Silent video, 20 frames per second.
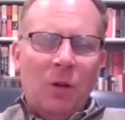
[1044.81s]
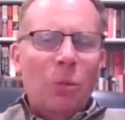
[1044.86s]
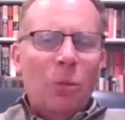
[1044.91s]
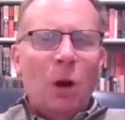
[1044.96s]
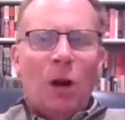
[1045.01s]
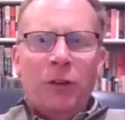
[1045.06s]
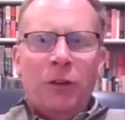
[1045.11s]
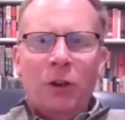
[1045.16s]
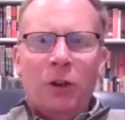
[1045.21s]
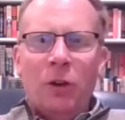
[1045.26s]

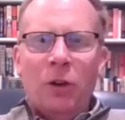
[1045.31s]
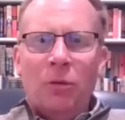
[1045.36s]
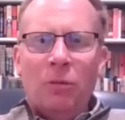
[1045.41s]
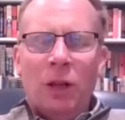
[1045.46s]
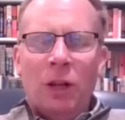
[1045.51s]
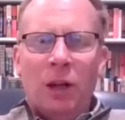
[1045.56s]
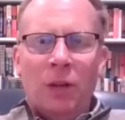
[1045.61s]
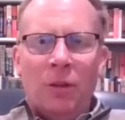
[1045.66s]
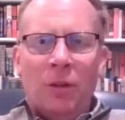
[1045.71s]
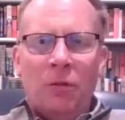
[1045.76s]
but also,
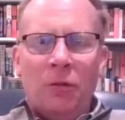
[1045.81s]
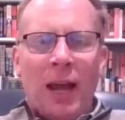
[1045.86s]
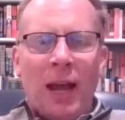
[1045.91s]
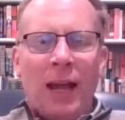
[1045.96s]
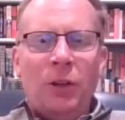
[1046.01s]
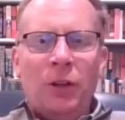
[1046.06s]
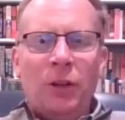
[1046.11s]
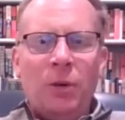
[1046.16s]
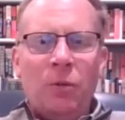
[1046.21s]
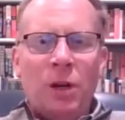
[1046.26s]
the
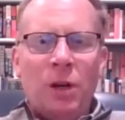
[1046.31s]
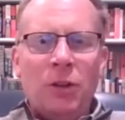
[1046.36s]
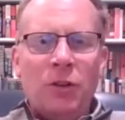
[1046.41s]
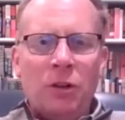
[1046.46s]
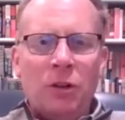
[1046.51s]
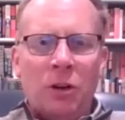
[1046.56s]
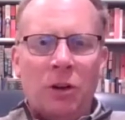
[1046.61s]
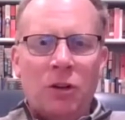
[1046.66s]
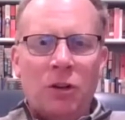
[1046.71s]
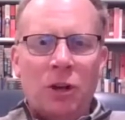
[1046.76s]
faculty
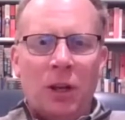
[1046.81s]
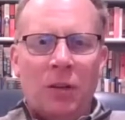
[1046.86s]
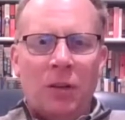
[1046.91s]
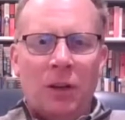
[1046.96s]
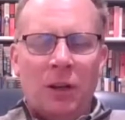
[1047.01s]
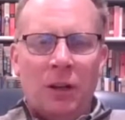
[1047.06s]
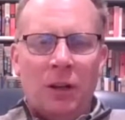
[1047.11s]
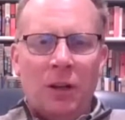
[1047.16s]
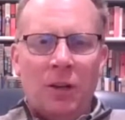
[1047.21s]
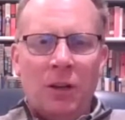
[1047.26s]
research as
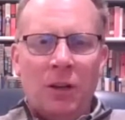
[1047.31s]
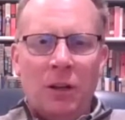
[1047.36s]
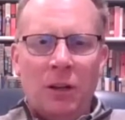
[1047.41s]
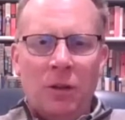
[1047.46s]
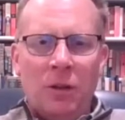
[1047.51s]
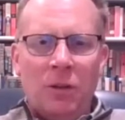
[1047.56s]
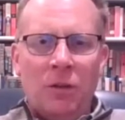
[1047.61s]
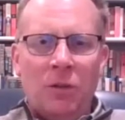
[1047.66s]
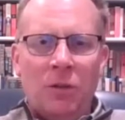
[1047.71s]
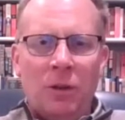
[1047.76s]
it
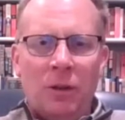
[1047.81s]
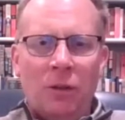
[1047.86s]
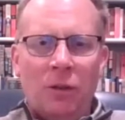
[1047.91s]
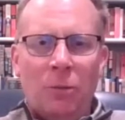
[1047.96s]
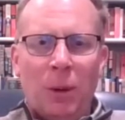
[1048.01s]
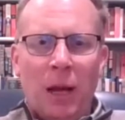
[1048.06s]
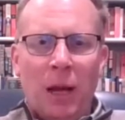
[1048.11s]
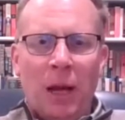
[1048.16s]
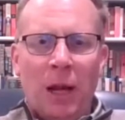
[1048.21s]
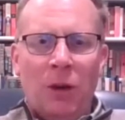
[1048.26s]
continued to
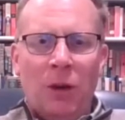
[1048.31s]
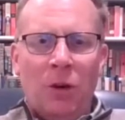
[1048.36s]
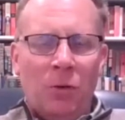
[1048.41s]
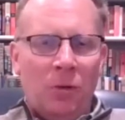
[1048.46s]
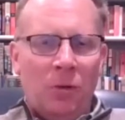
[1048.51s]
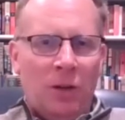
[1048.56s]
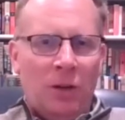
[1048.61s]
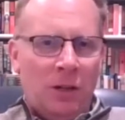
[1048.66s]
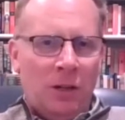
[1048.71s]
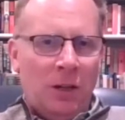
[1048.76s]
expand
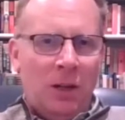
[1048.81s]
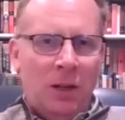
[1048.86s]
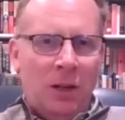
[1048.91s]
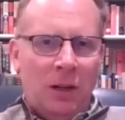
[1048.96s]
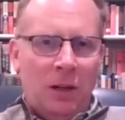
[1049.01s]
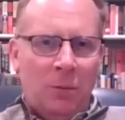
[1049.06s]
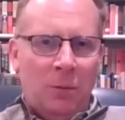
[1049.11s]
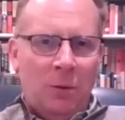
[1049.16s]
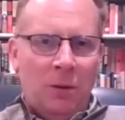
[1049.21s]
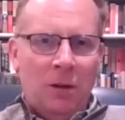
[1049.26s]
over
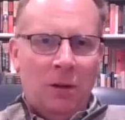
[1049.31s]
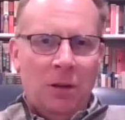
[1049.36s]
time